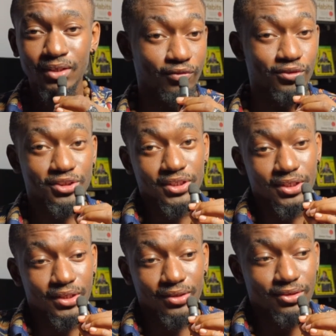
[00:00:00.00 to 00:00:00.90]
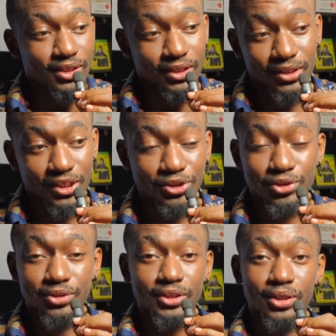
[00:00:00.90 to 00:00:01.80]
Unfortunately, here in
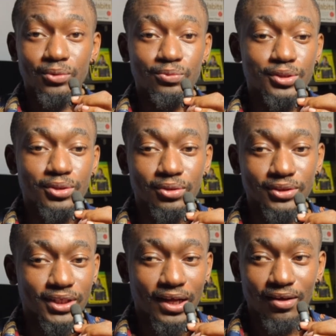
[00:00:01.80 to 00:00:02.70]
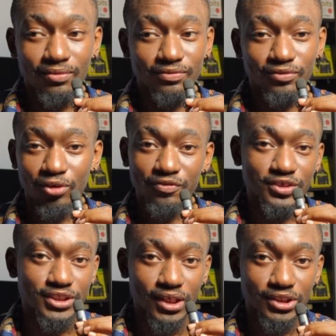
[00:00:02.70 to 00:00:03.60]
Nigeria, we don't have
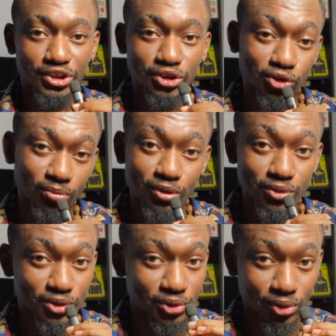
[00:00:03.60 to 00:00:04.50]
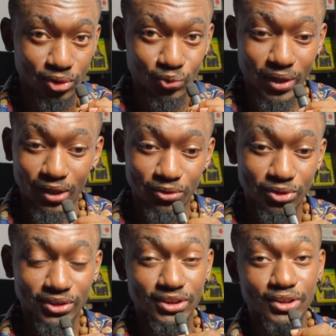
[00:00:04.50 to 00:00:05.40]
official GW stores where I could
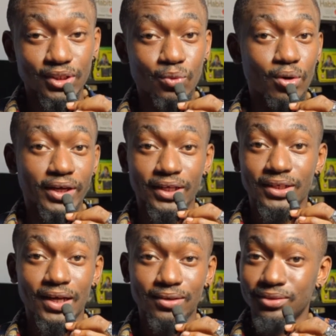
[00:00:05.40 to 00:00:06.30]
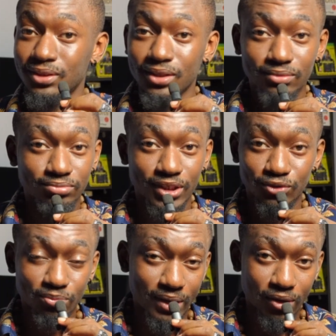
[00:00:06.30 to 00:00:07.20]
just easily walk in and
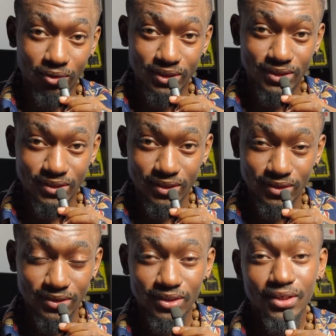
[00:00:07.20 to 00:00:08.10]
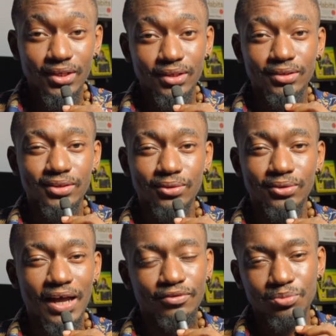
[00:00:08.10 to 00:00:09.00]
get to buy all these things. They
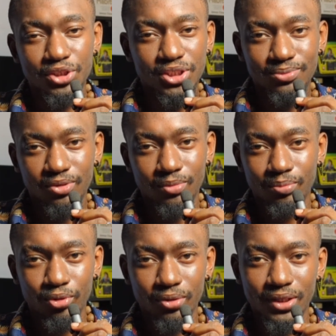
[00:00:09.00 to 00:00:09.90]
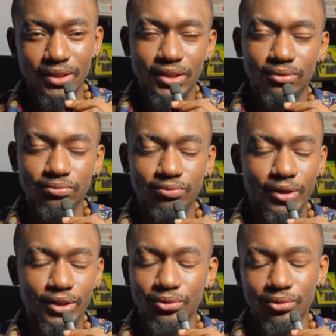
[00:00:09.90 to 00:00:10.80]
would have to be shipped from abroad, and then
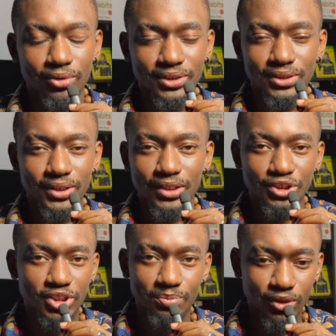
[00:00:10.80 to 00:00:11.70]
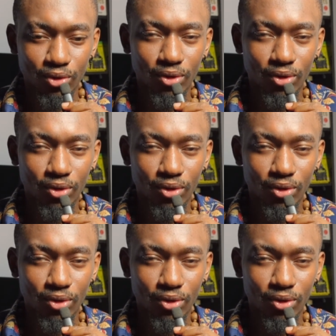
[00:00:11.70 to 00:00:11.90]
when you consider the shipping